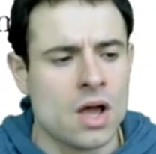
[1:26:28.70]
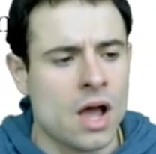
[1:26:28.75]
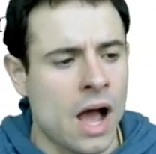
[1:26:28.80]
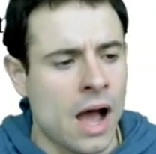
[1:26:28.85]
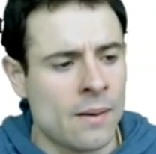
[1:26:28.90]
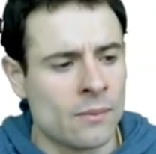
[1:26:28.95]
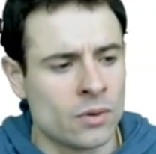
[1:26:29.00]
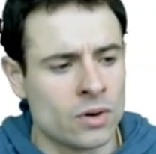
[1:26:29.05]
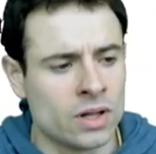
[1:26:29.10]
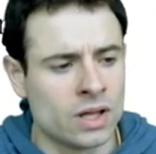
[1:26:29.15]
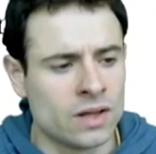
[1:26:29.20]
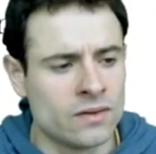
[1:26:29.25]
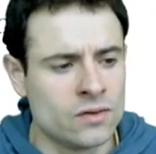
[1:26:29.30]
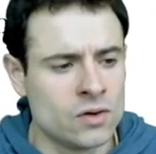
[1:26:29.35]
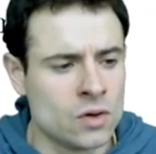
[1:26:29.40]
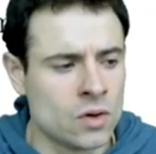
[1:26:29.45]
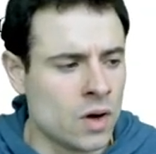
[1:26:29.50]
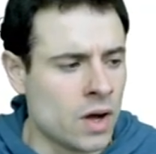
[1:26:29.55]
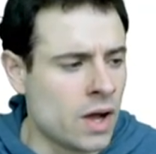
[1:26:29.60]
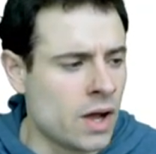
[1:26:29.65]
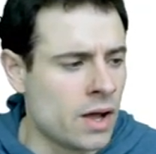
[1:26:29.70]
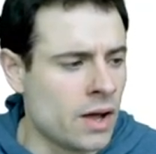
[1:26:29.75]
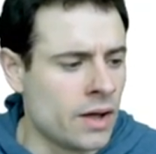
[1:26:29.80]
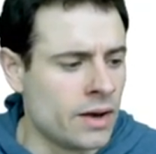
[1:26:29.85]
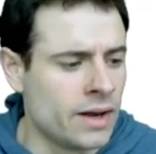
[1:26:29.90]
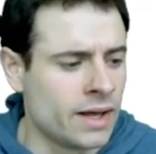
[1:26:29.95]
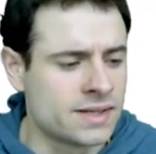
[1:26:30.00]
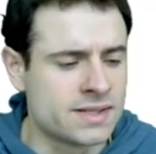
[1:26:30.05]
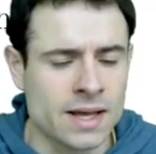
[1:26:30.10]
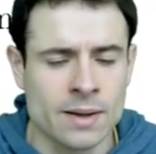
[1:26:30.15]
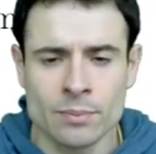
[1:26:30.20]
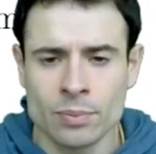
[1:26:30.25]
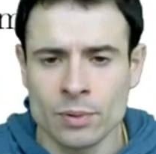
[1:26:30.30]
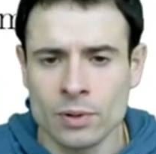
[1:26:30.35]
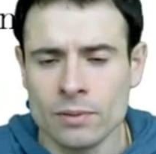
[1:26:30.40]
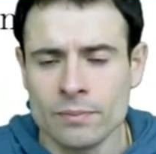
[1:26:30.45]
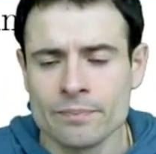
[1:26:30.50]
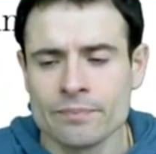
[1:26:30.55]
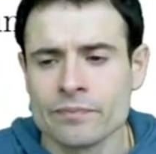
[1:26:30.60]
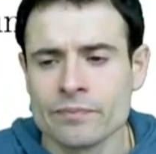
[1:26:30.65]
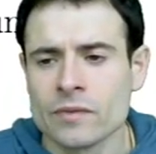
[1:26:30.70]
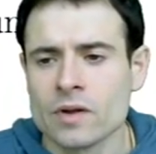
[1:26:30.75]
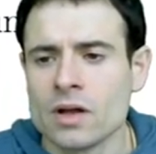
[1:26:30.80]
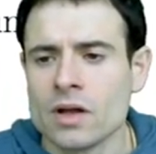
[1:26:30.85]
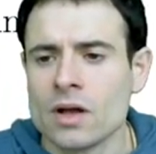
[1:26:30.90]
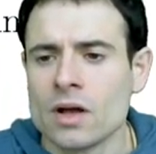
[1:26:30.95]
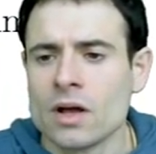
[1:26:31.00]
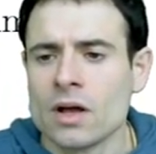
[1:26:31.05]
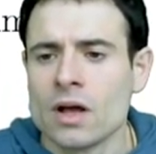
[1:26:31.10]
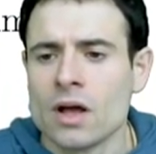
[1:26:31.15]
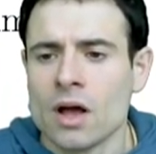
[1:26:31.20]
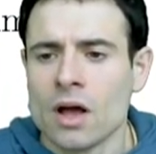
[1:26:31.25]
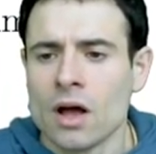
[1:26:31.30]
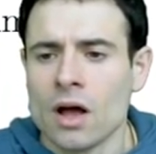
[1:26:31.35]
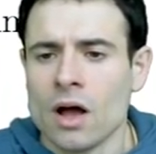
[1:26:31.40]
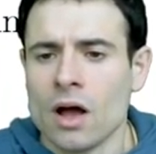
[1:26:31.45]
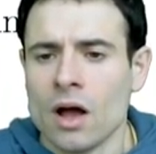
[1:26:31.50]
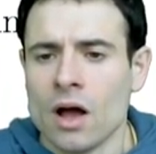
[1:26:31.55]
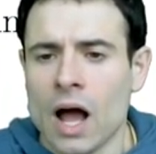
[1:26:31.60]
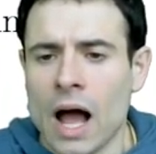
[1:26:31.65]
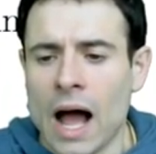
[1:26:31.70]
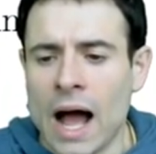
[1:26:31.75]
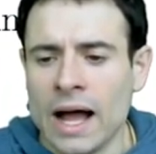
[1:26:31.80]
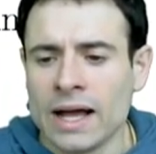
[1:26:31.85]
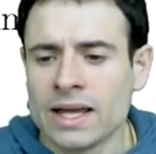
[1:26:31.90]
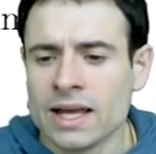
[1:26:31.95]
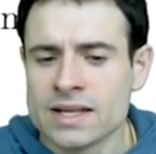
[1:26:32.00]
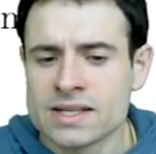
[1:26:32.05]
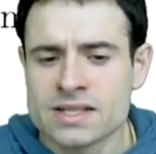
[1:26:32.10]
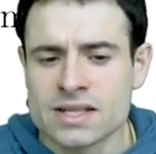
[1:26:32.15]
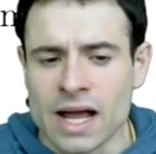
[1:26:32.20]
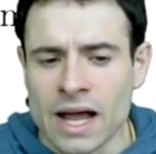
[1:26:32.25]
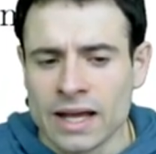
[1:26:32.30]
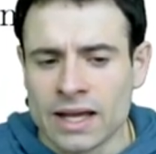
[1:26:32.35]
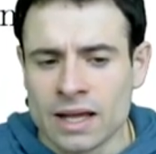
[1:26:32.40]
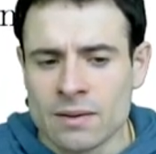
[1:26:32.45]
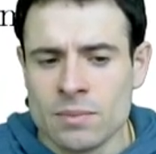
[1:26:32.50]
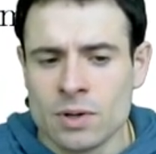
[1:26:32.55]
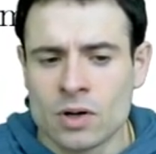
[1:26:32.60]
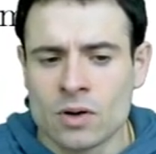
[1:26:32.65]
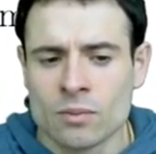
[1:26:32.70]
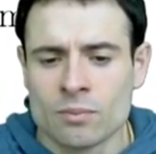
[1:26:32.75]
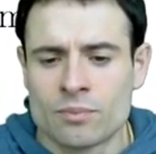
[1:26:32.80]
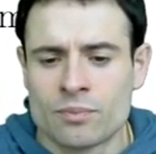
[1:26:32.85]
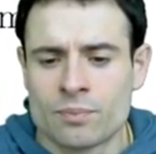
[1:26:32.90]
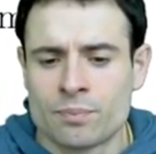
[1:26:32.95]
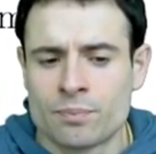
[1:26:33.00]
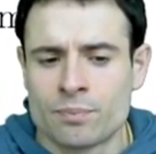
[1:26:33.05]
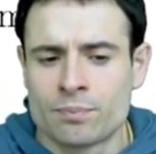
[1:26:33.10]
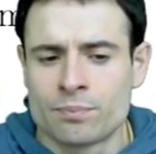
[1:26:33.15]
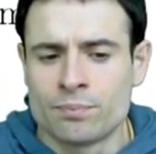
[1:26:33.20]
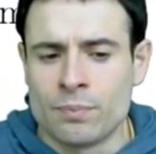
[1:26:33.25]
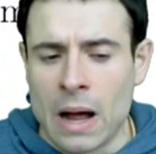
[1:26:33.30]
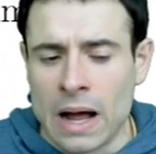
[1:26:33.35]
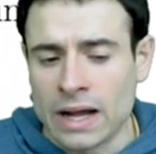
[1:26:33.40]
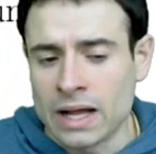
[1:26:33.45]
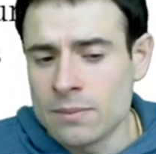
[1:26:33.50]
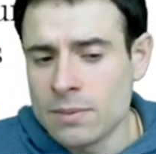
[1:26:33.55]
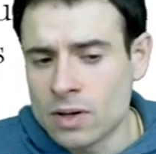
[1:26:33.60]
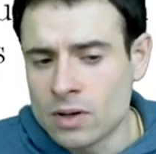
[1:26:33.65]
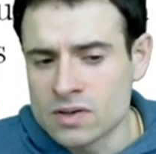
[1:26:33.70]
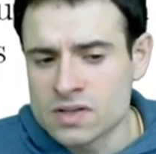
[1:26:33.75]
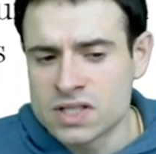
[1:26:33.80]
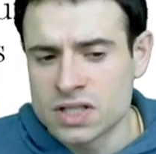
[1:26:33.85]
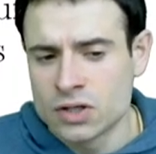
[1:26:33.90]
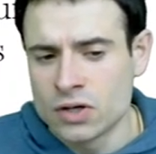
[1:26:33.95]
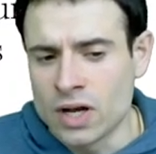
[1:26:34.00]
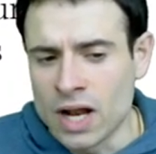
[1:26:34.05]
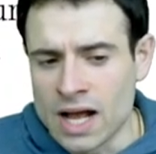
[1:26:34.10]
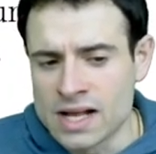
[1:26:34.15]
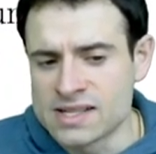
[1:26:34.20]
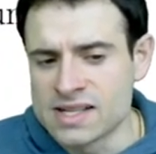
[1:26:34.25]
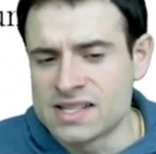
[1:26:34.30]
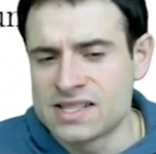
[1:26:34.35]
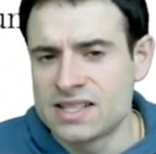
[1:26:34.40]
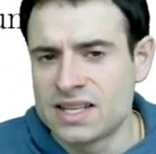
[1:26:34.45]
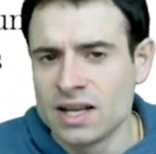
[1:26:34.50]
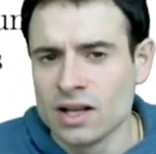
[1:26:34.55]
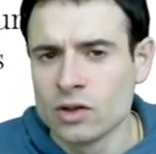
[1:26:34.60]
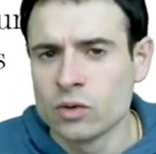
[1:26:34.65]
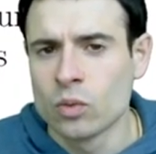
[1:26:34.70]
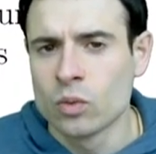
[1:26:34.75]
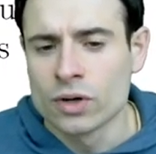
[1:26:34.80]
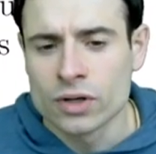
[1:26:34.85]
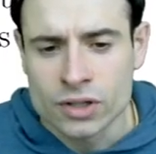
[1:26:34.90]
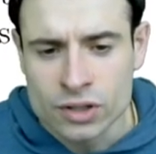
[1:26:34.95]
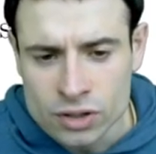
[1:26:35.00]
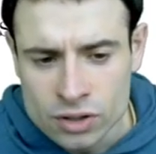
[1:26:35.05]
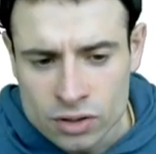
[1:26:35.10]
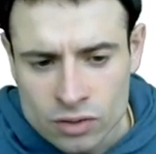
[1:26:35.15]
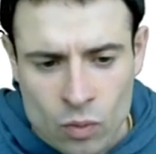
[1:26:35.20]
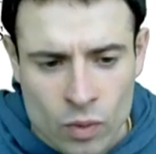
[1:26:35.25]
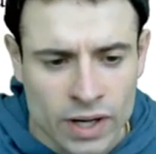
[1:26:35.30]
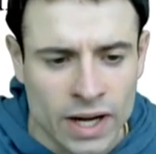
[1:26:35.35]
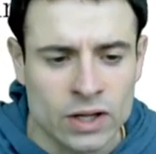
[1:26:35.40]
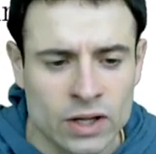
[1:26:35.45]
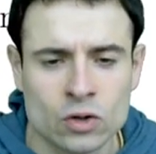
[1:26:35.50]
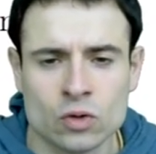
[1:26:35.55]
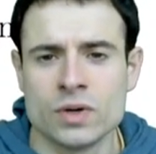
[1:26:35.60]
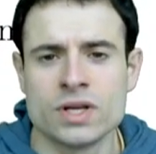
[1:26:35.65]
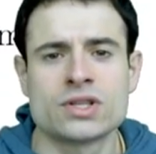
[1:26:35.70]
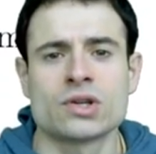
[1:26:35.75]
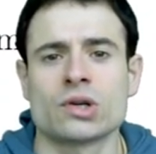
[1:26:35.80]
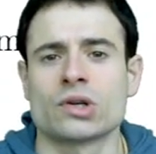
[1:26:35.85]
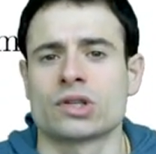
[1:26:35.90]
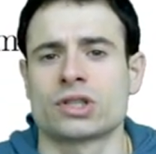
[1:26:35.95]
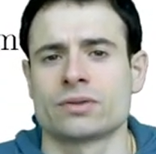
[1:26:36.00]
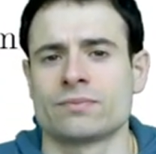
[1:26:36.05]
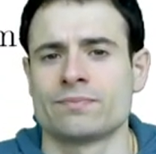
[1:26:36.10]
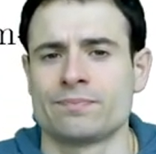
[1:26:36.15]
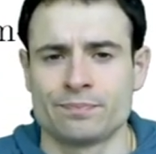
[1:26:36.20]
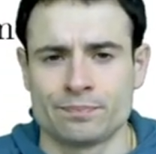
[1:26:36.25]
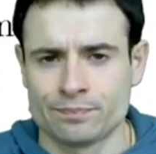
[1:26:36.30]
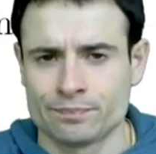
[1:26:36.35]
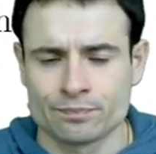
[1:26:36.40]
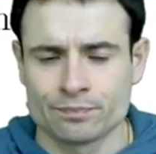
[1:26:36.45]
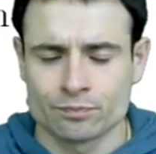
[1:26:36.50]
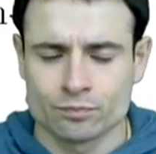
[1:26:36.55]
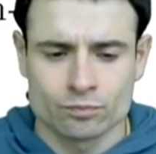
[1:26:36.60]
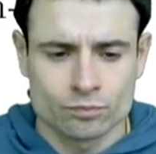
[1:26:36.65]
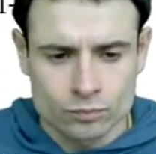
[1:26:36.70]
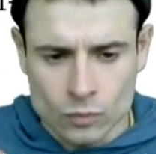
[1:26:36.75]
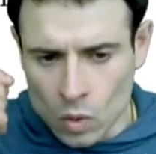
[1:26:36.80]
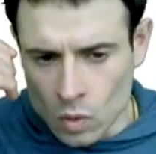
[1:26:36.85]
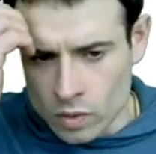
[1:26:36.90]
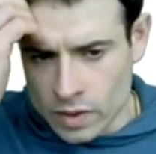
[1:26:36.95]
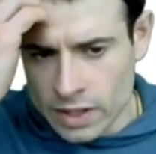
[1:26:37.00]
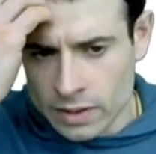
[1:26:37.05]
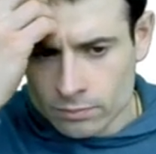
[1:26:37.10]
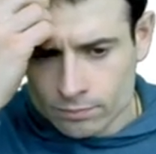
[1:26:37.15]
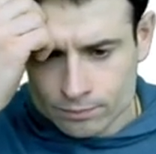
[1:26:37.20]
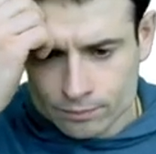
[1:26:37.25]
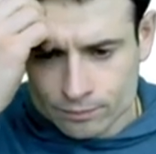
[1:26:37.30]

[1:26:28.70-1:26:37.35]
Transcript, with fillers: I'm going to give you uh, an example. I guess I can be I can be considered as a skilled worker when I do research. Okay?